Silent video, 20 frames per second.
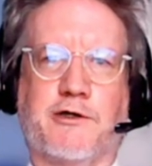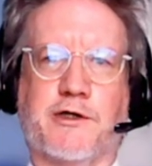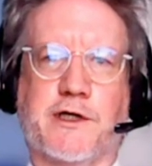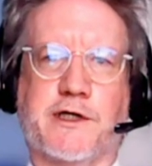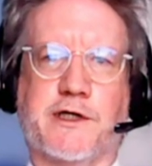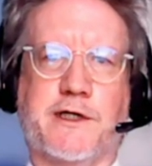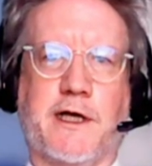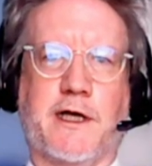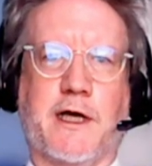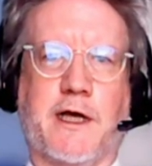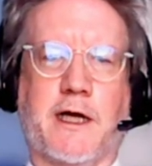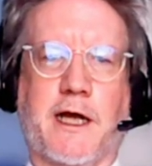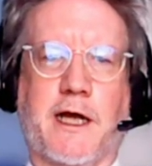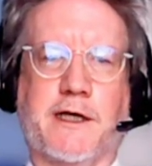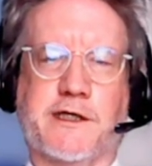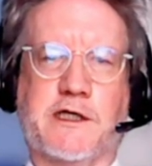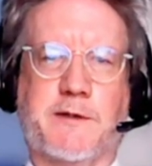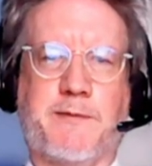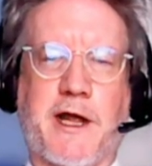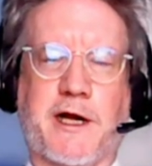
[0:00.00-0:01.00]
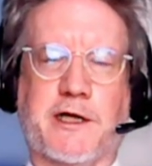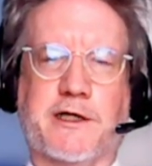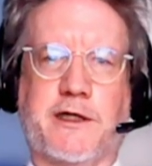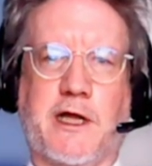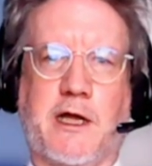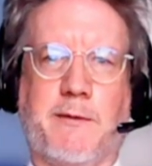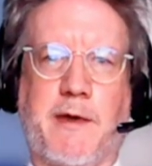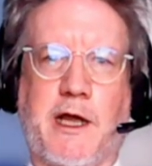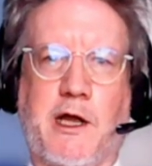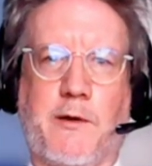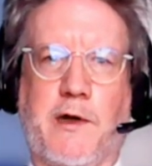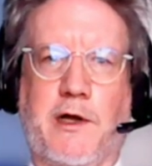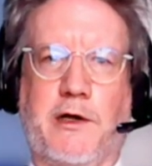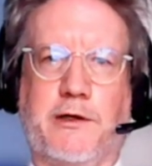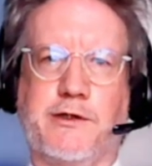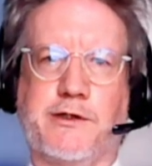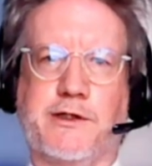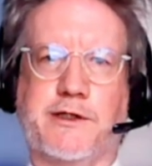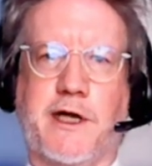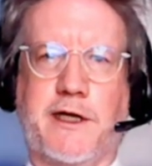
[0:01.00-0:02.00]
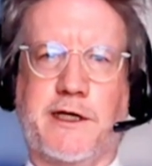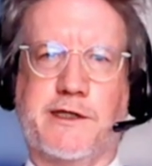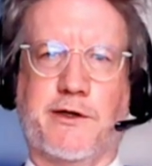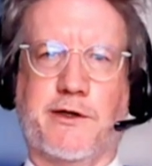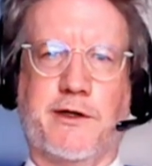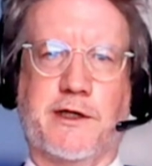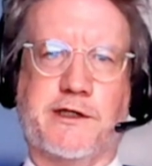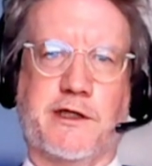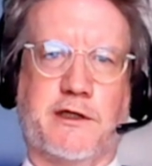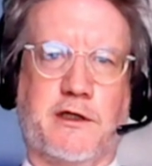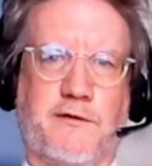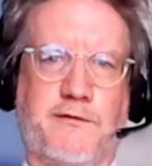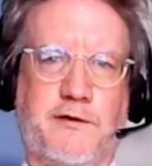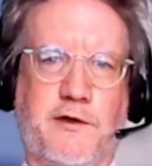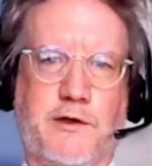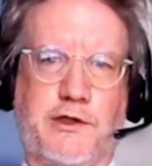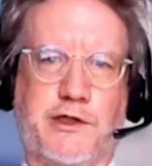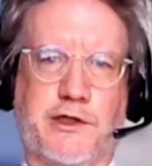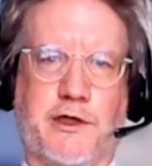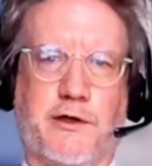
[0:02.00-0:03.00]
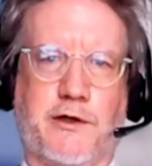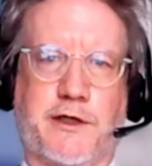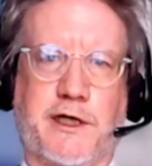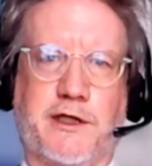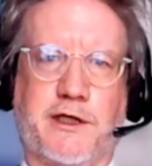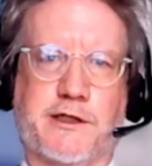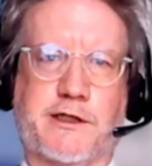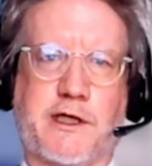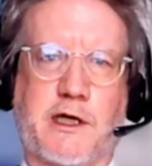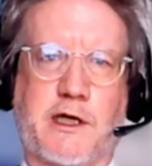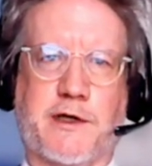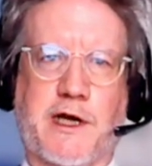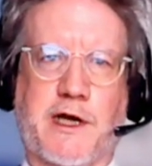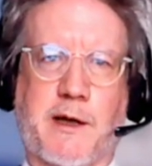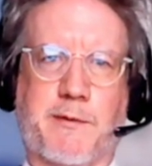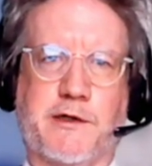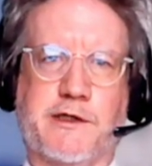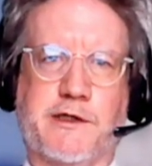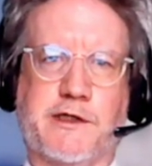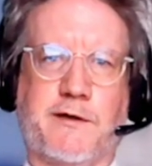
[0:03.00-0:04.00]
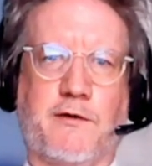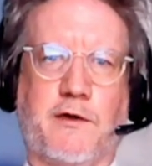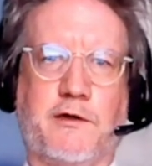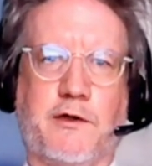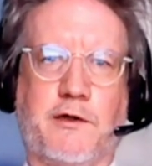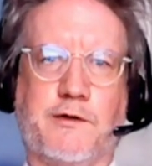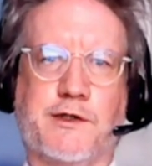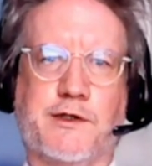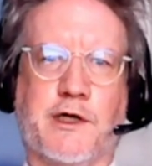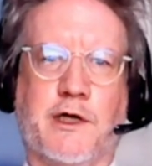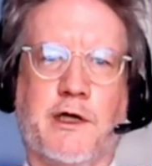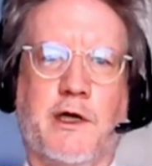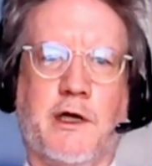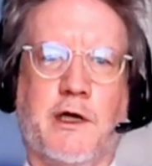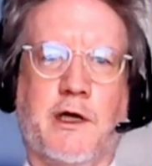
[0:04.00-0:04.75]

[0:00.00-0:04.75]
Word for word: interesting, and I suspect they may well do studies on this in the future, looking to see what happens if you use